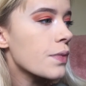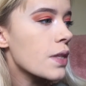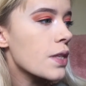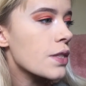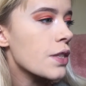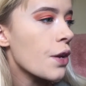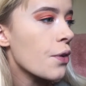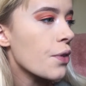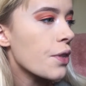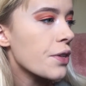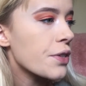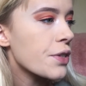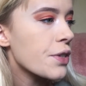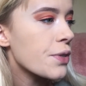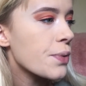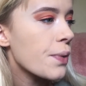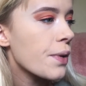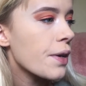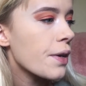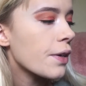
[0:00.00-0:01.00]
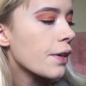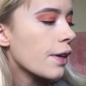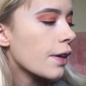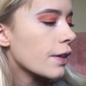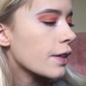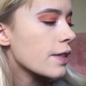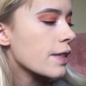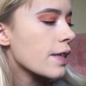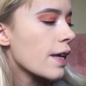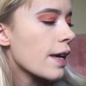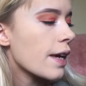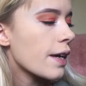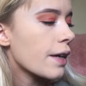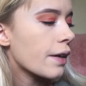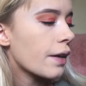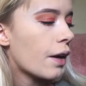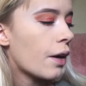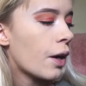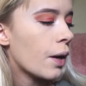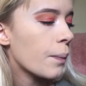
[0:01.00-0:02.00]
So this is what it looks
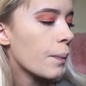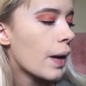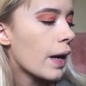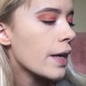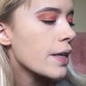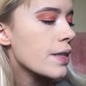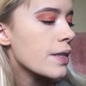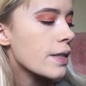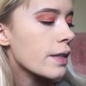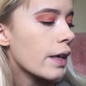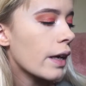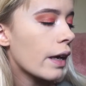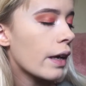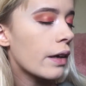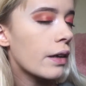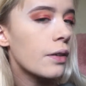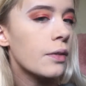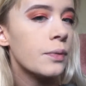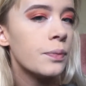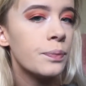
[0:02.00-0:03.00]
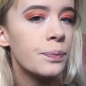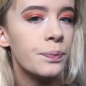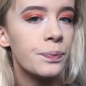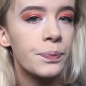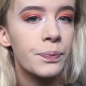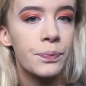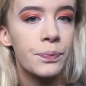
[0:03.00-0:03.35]
like on my skin.